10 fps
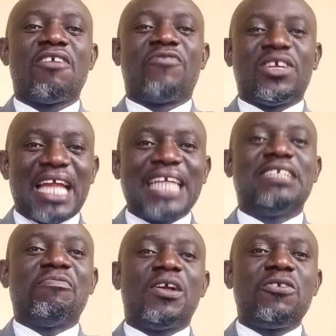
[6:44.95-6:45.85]
for that
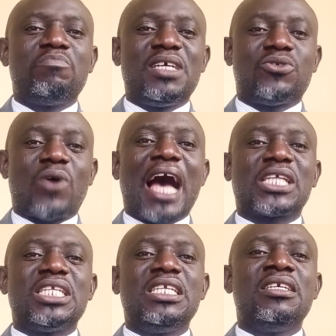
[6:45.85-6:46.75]
development to
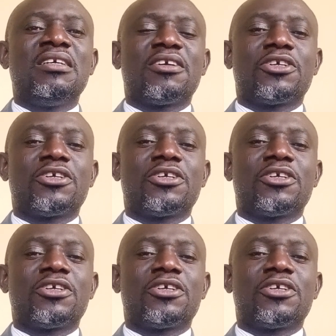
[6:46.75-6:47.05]
actually